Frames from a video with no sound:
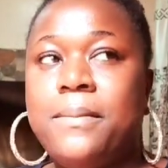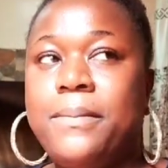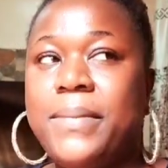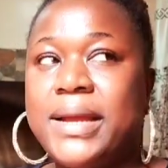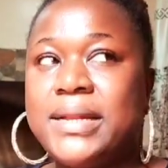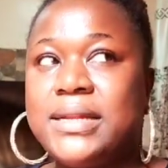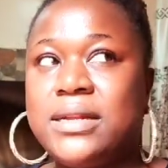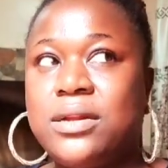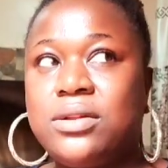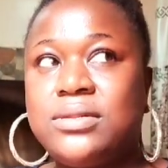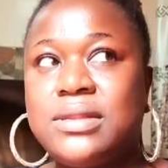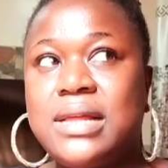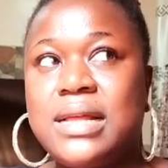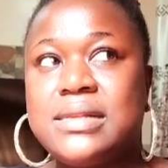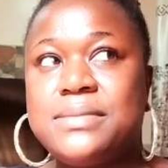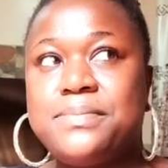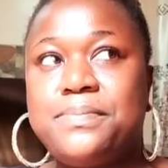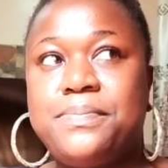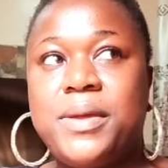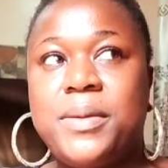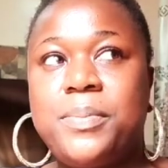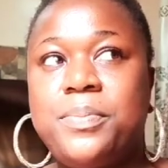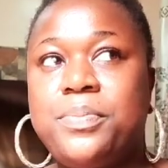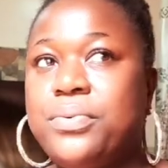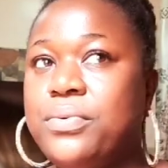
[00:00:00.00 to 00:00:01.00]
by the northern
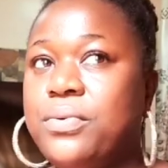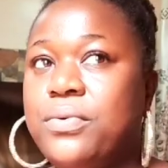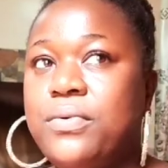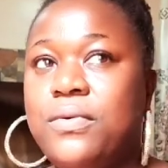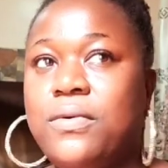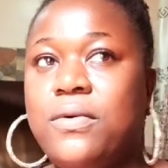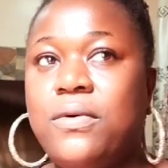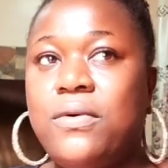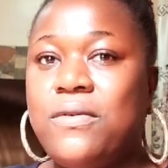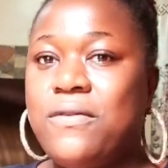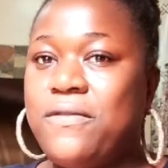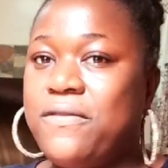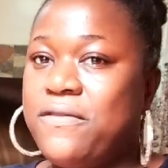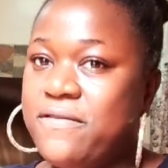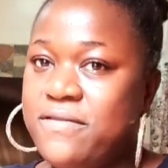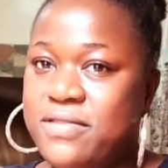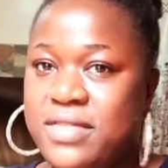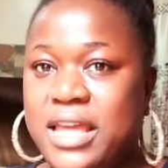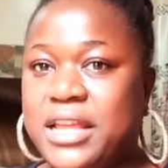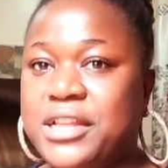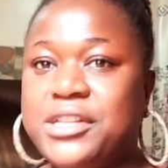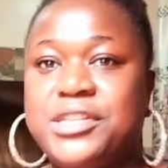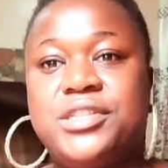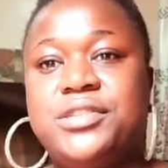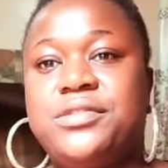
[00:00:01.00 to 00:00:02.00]
people of
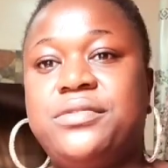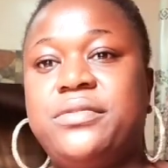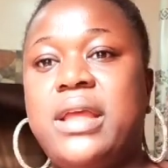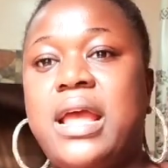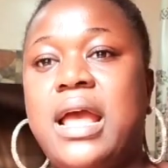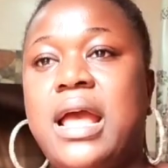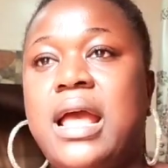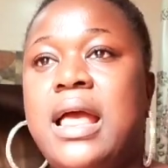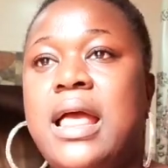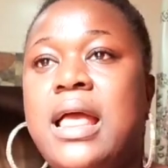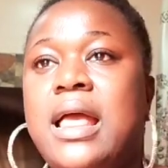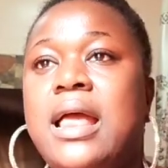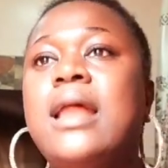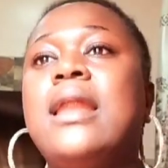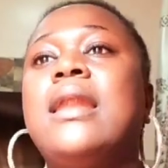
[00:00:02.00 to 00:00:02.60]
Nigeria.